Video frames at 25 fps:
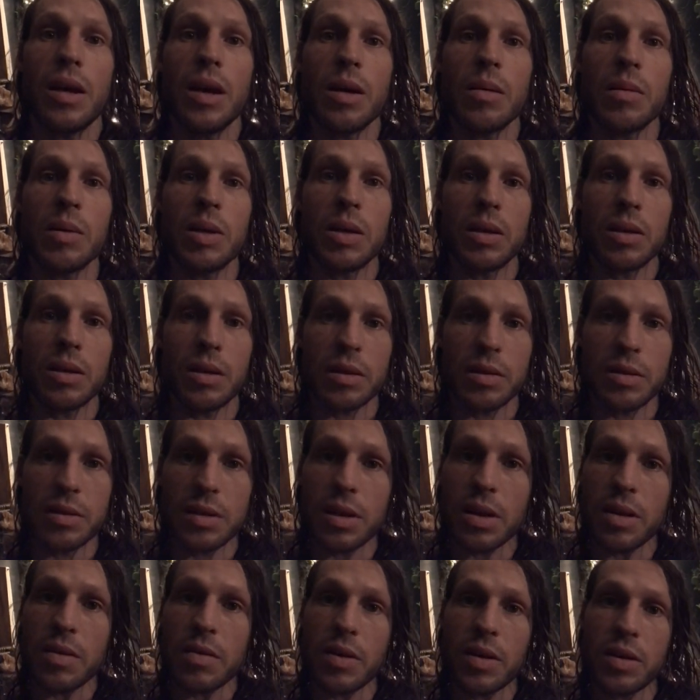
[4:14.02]
I mean, like I
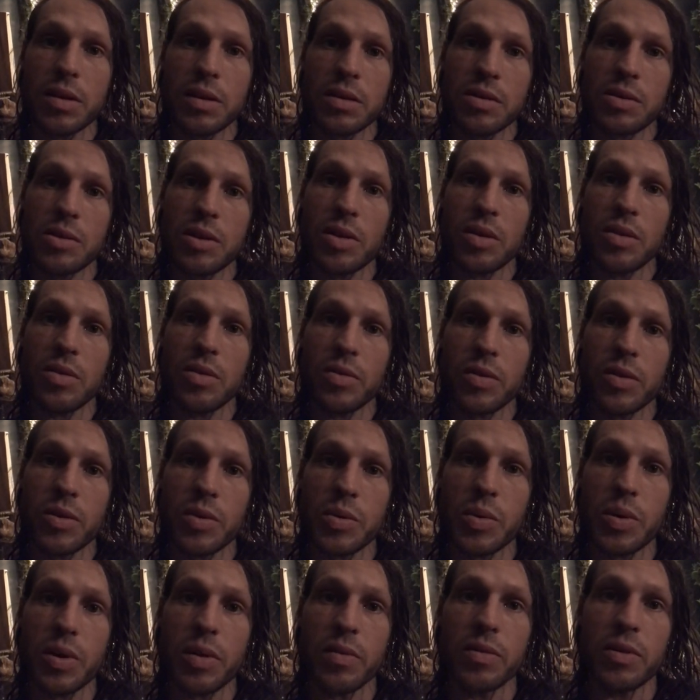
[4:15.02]
said, I've had this channel for
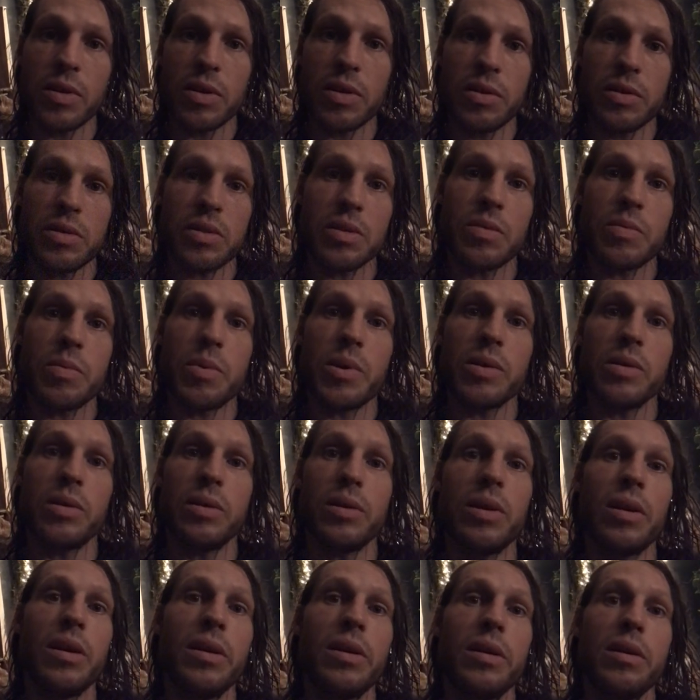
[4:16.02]
12 years. I've barely
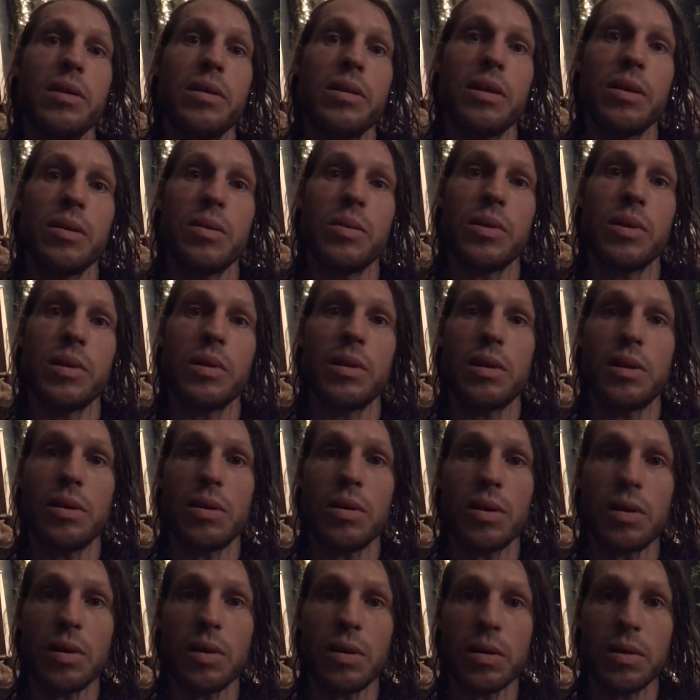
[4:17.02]
done anything with it at
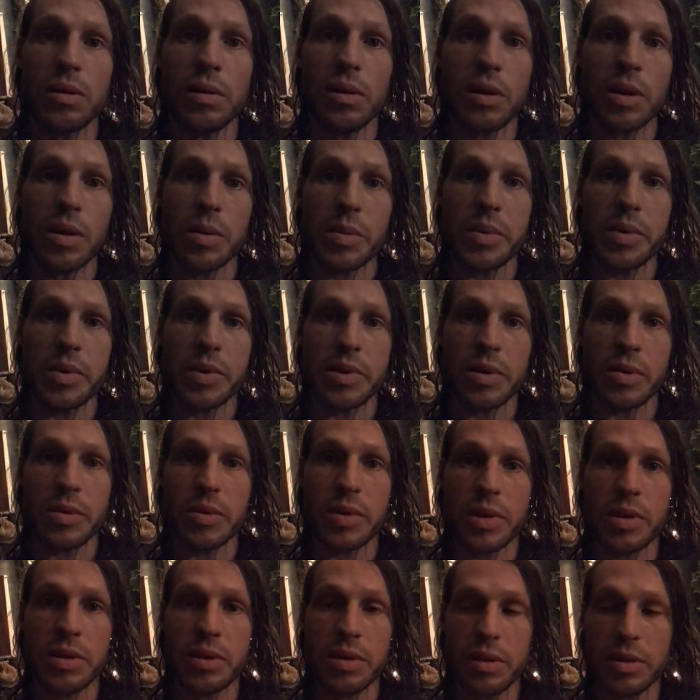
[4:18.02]
all up until
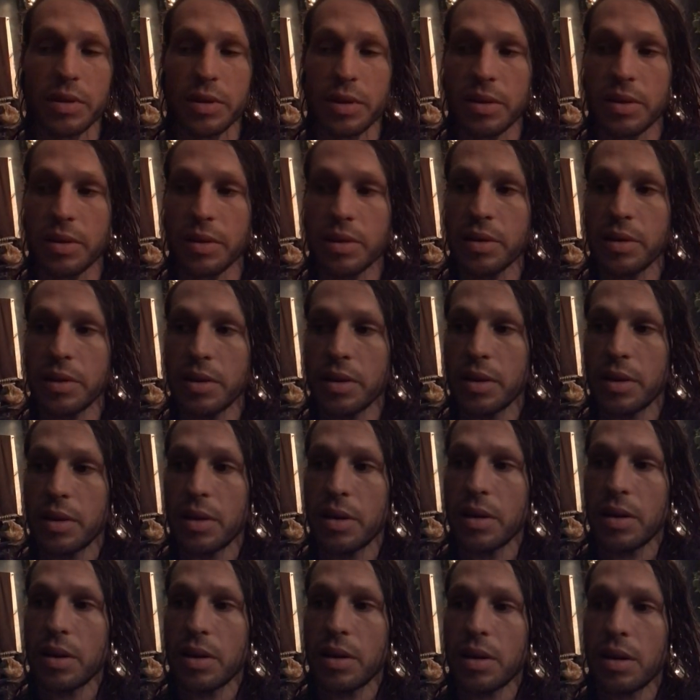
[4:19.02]
recently.
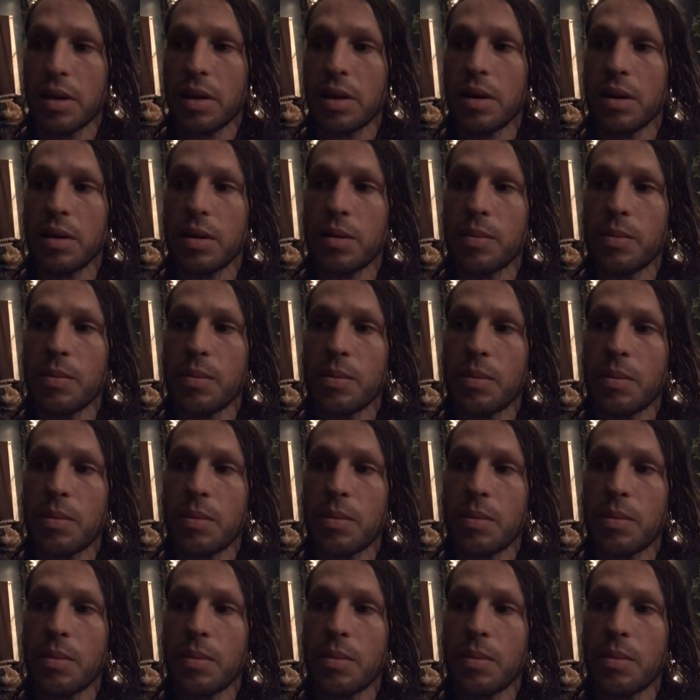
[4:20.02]
Um,